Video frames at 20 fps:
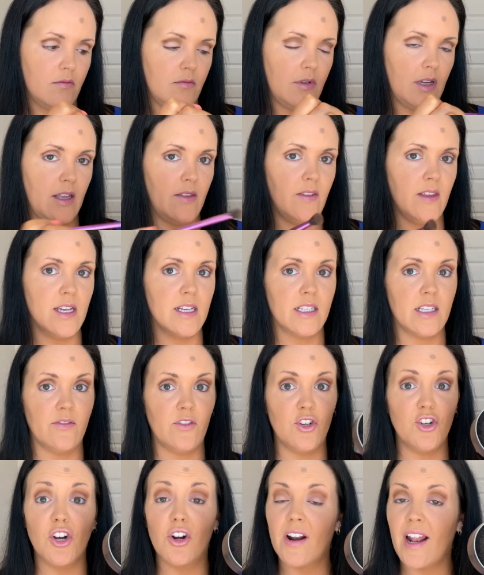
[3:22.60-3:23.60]
in this. If
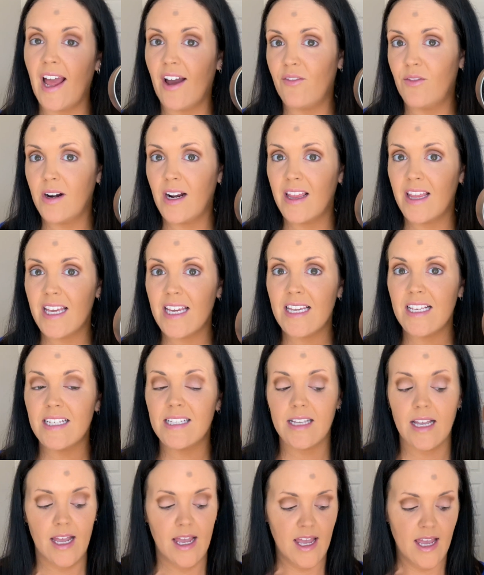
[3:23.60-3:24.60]
you don't have one of these,
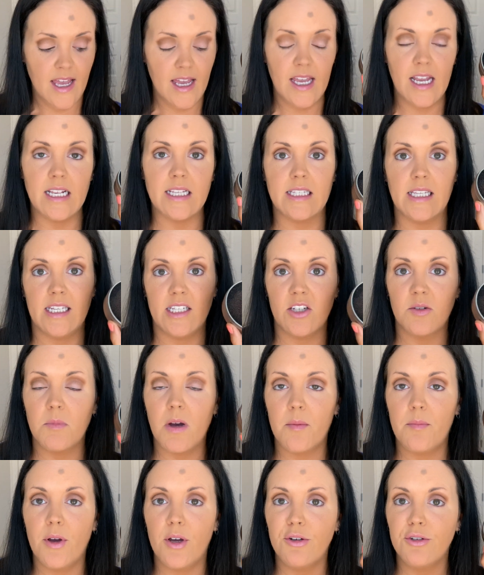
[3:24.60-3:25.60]
it's linked on my
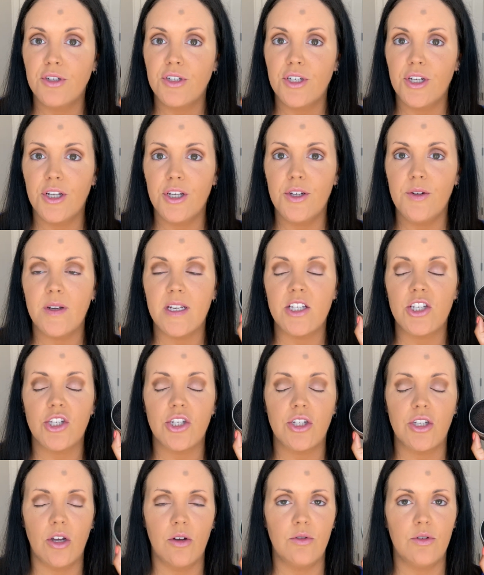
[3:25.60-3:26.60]
post too. It's
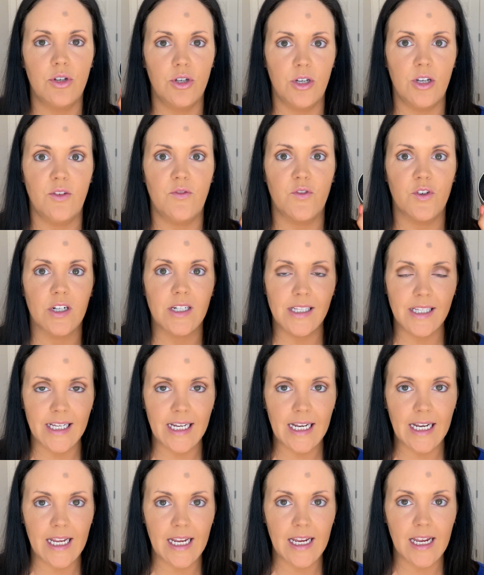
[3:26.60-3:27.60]
so good for
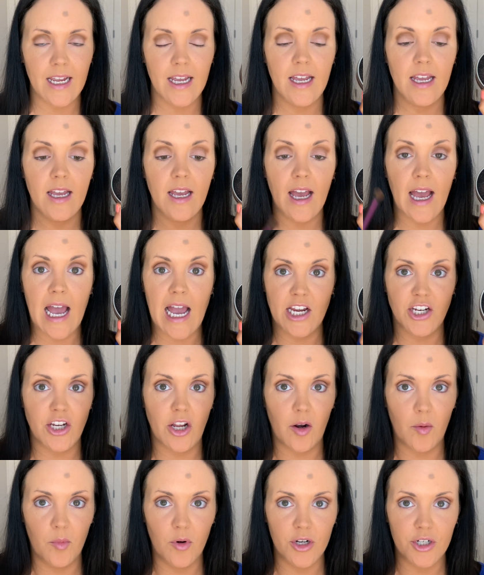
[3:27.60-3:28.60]
cleaning
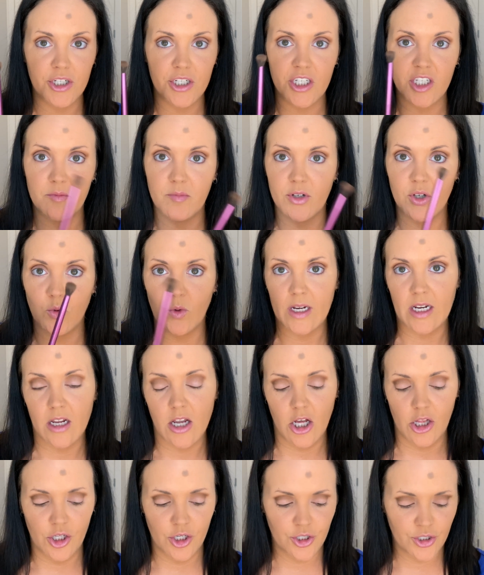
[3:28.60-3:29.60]
eyeshadow brushes between
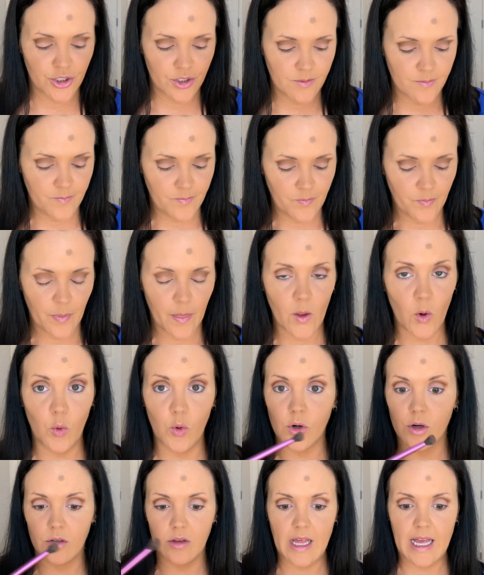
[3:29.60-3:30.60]
colors.
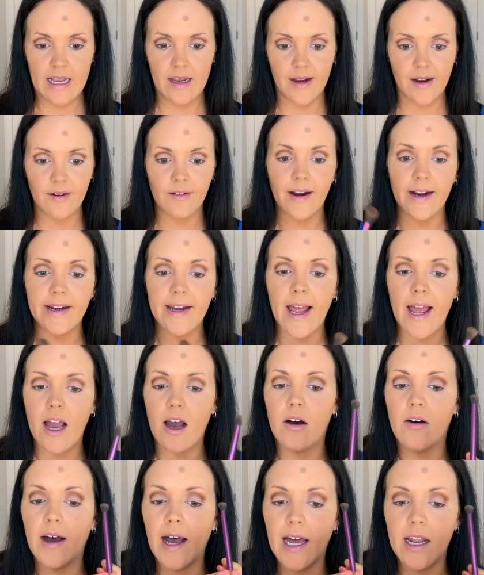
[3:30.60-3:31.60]
Or like right
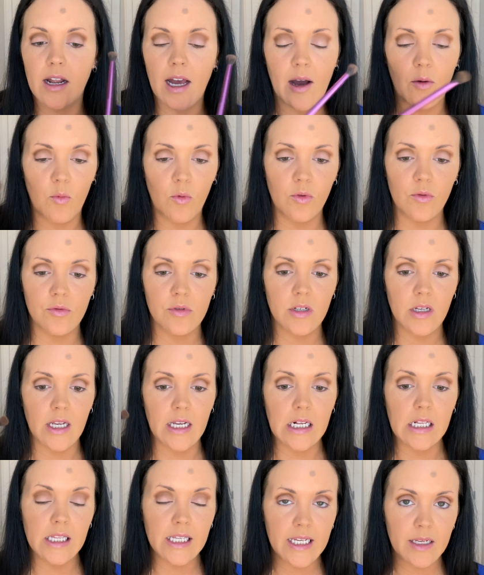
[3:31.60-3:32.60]
now, I want a
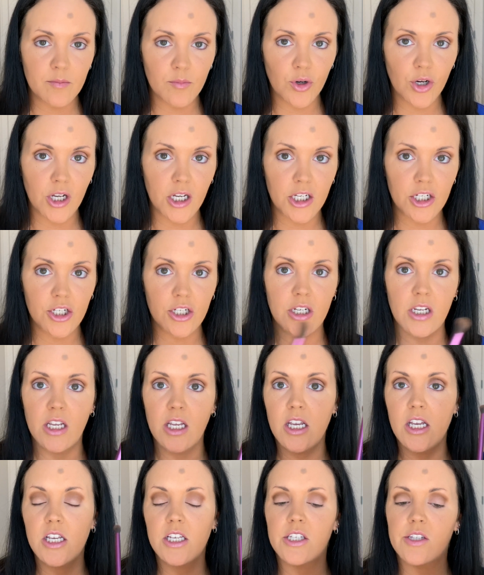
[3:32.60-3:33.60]
clean brush
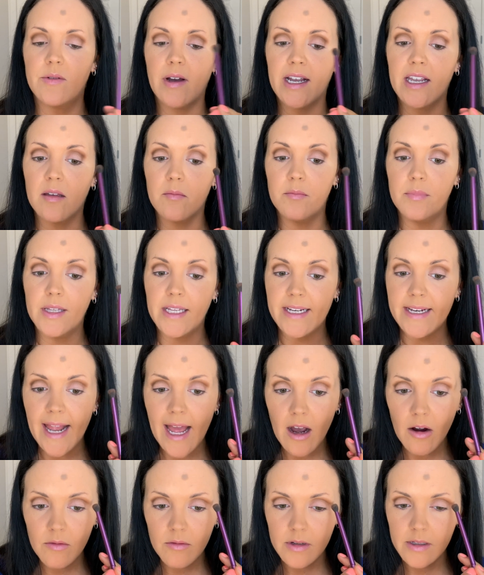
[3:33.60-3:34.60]
so I can blend
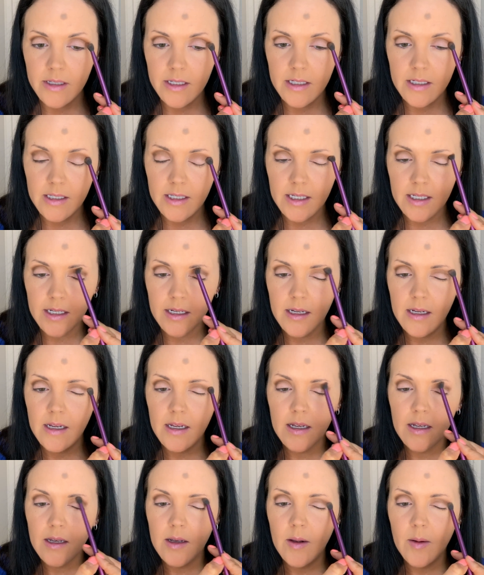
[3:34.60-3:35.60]
out really good.
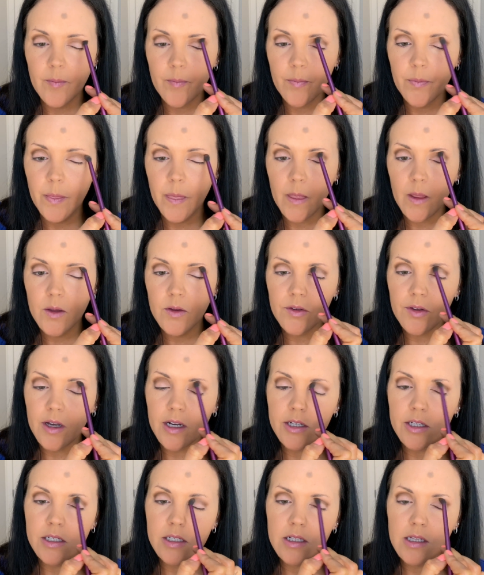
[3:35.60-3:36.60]
So I
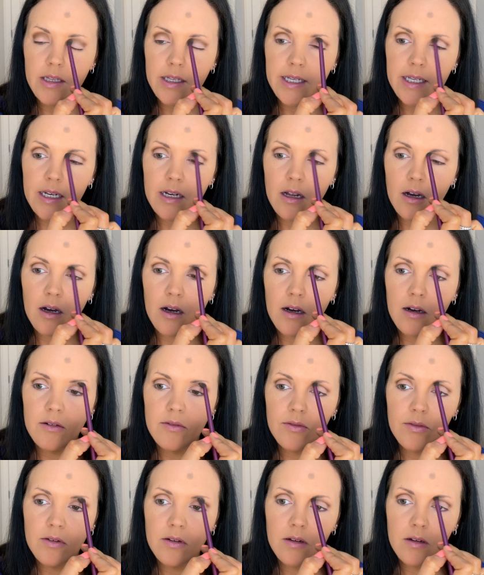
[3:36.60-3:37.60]
just clean it
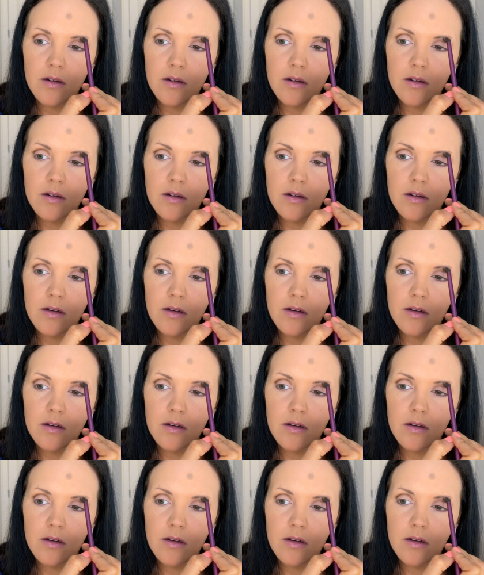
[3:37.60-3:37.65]
off